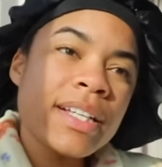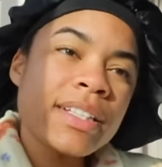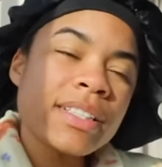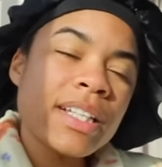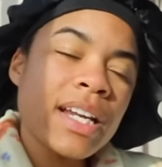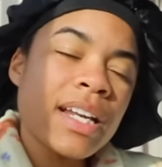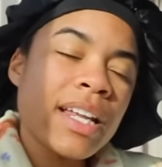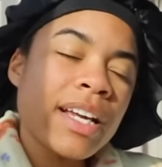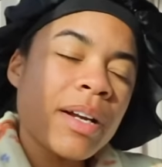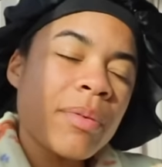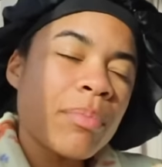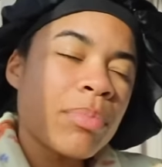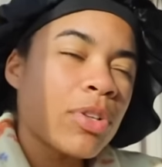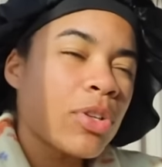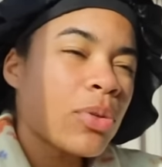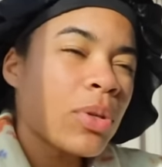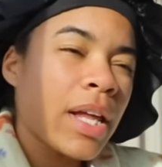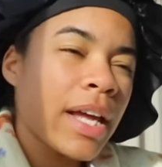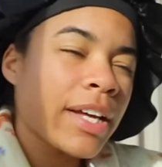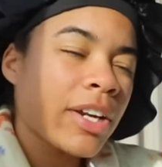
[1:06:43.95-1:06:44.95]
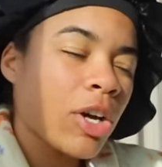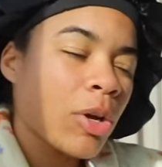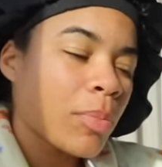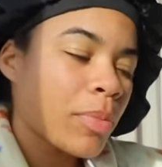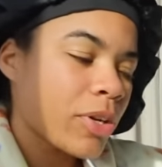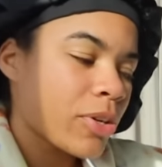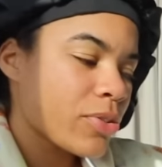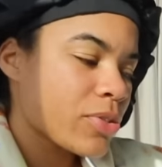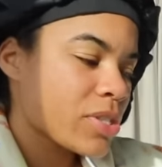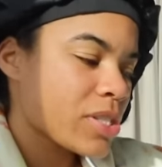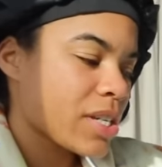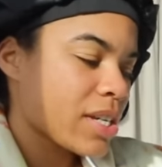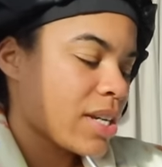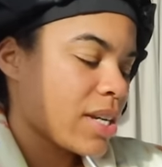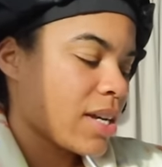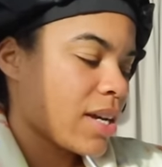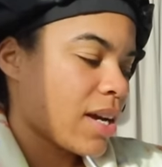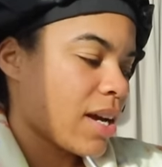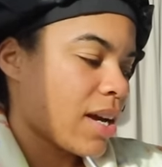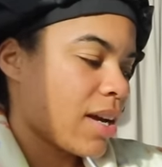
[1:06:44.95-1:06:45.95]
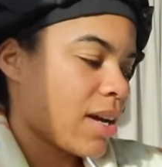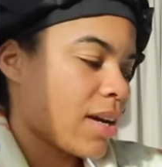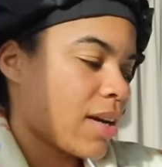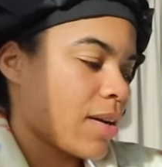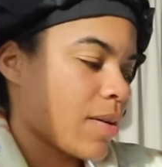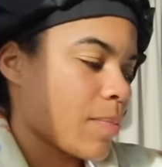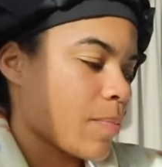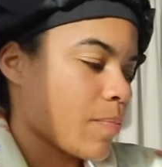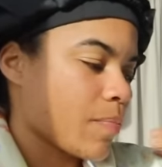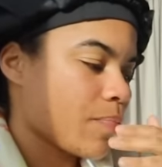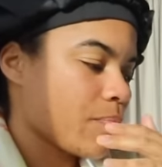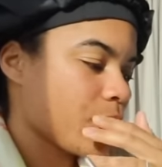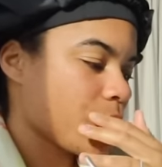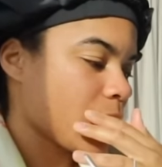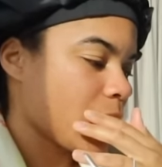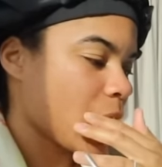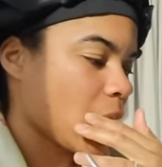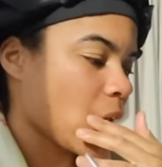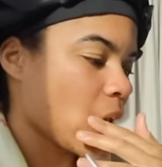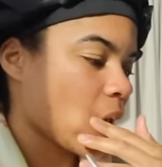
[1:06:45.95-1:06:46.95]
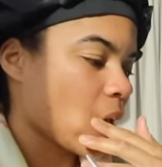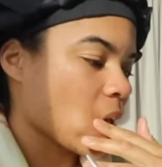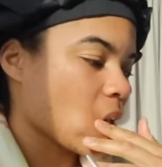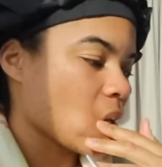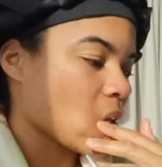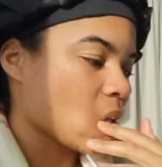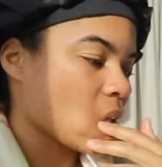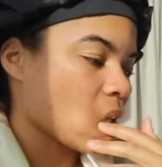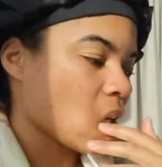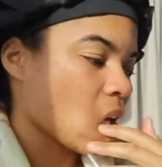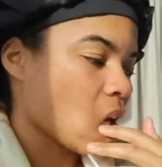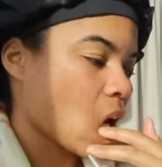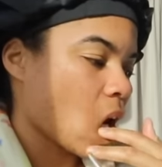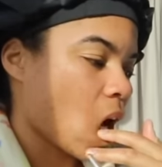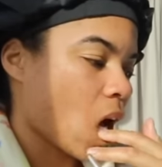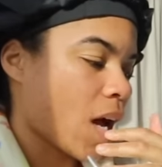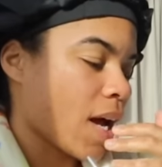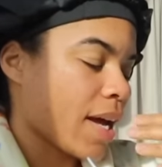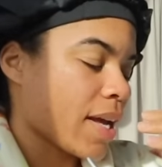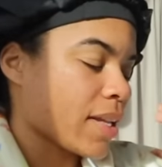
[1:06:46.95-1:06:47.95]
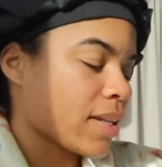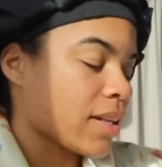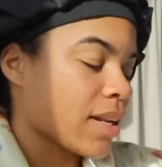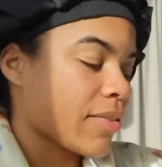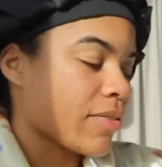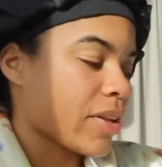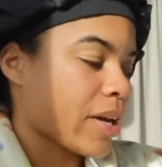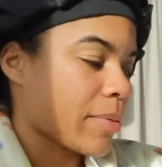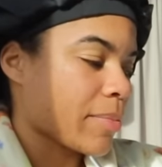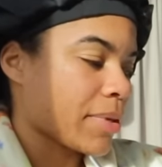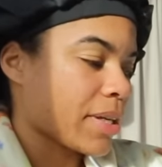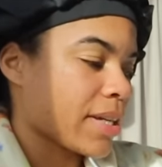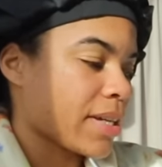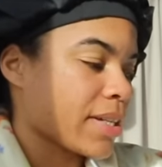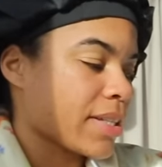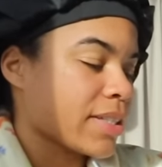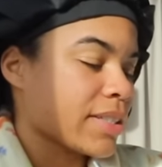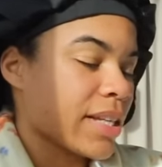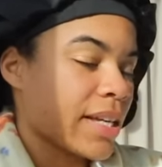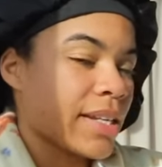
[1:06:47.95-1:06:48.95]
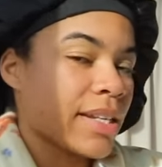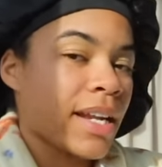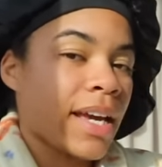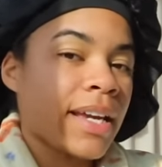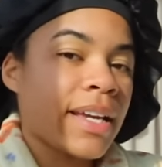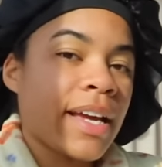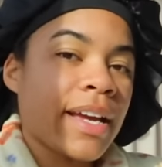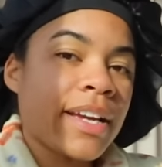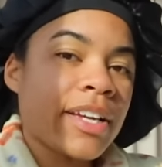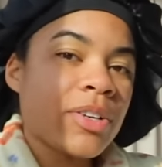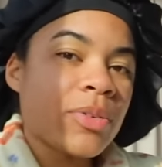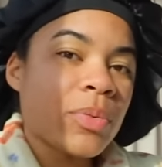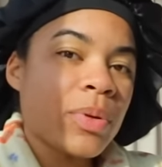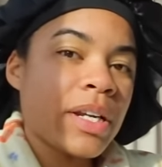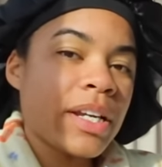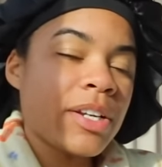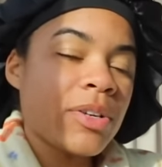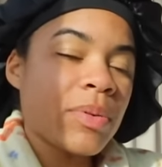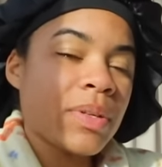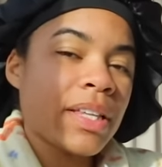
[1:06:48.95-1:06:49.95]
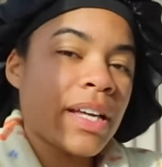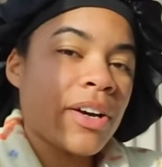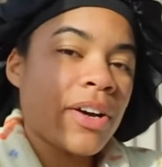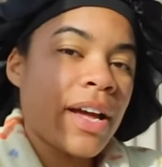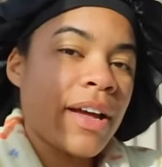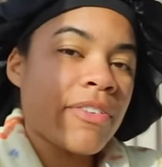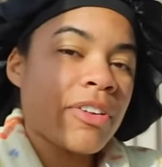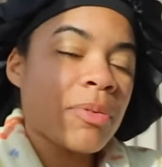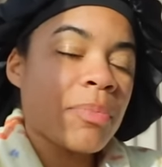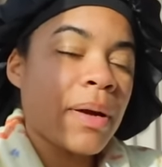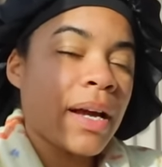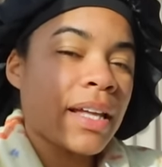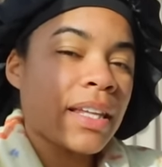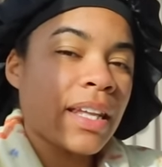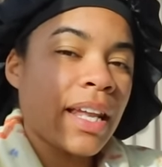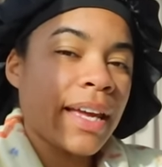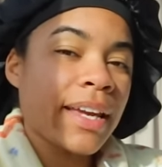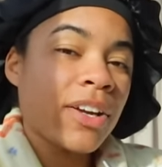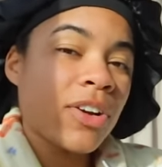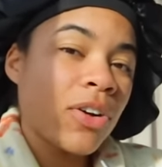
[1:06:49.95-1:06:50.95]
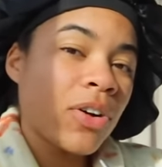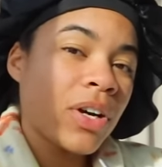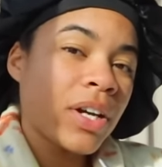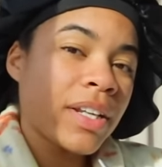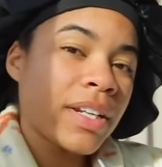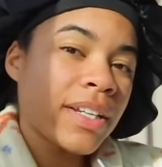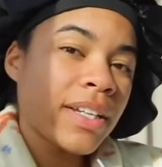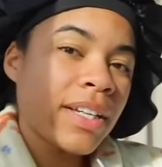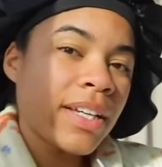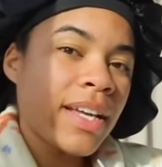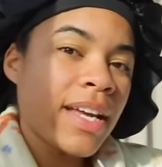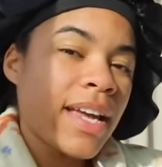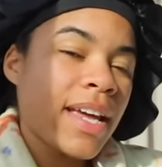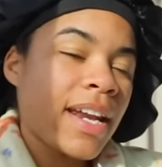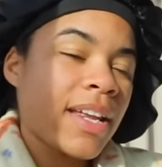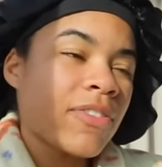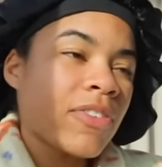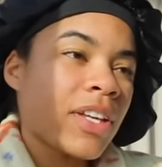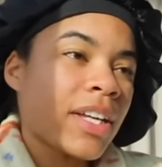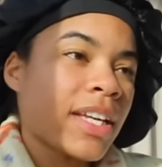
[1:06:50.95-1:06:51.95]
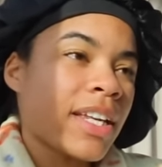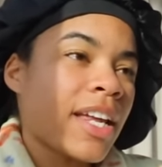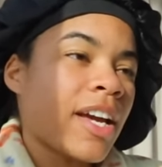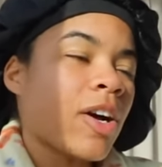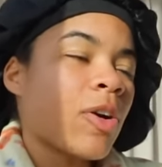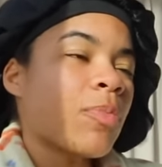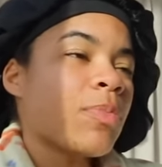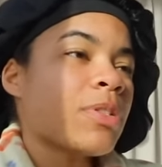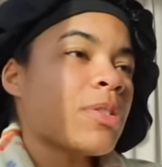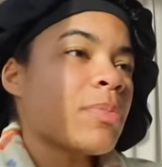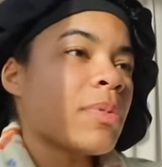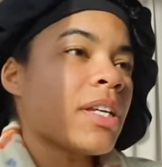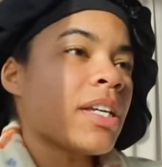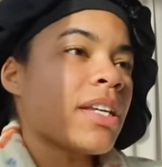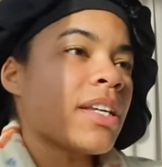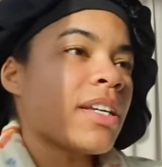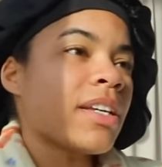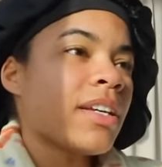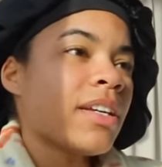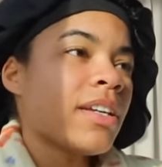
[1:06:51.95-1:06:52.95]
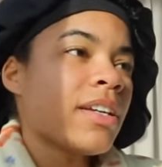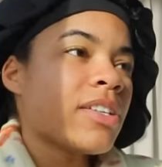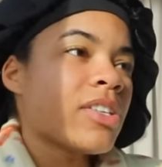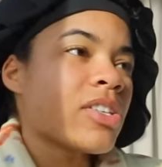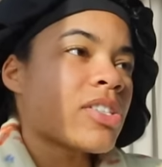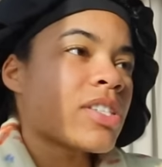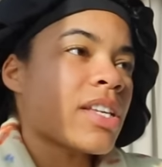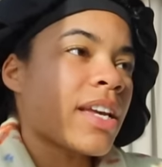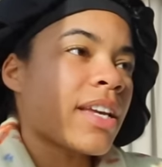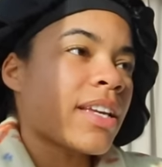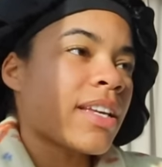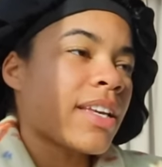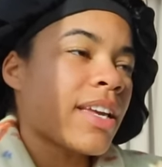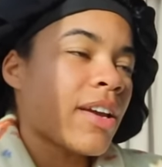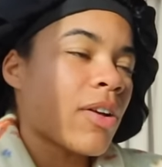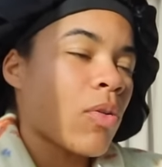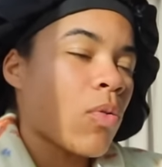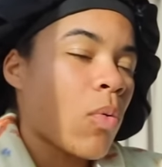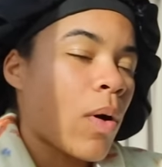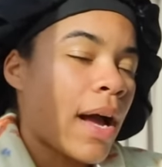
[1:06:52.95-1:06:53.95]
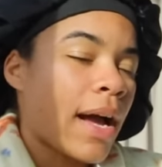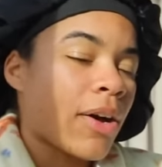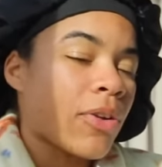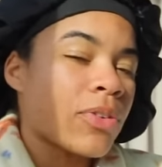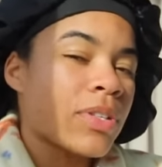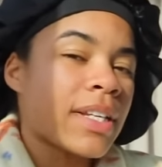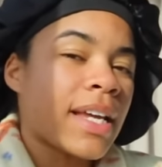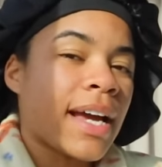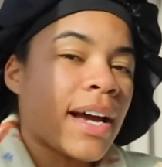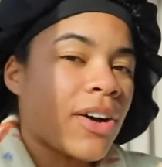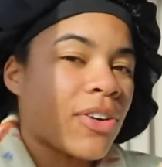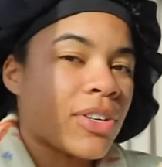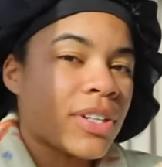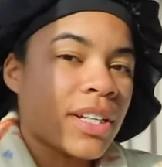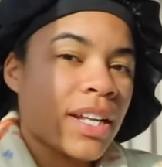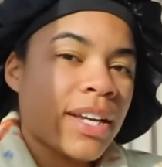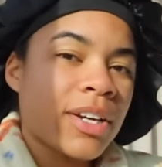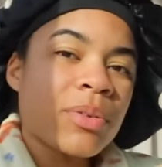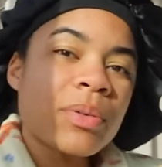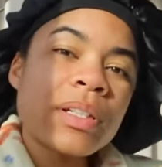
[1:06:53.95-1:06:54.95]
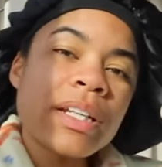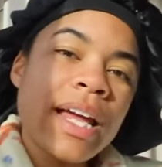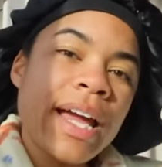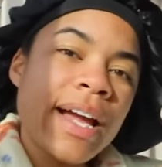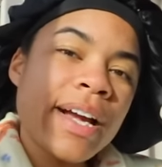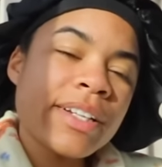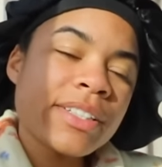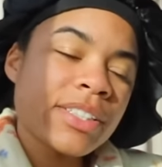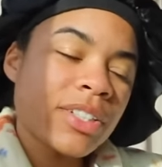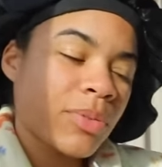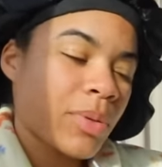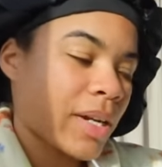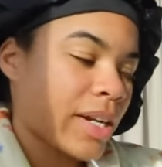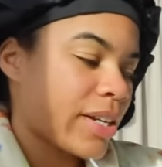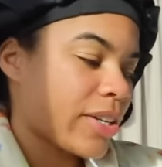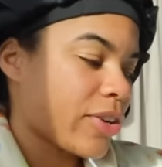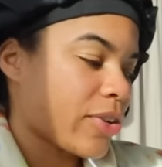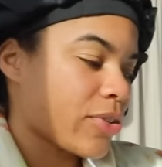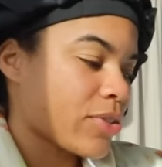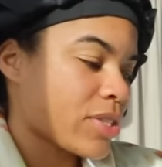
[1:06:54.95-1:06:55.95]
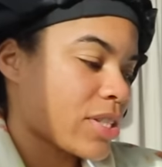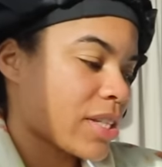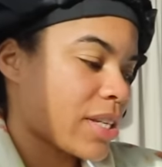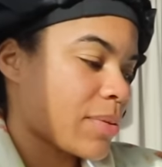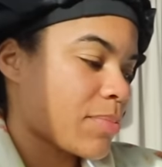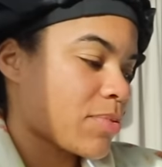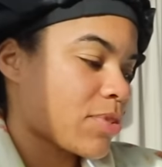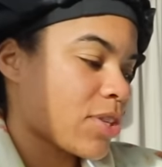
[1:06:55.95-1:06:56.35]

It's kind of like a blue light almost, um, and I love that because at night I can read without having my light on and I feel like it helps me just like get wound down and like relax and ready to go to sleep.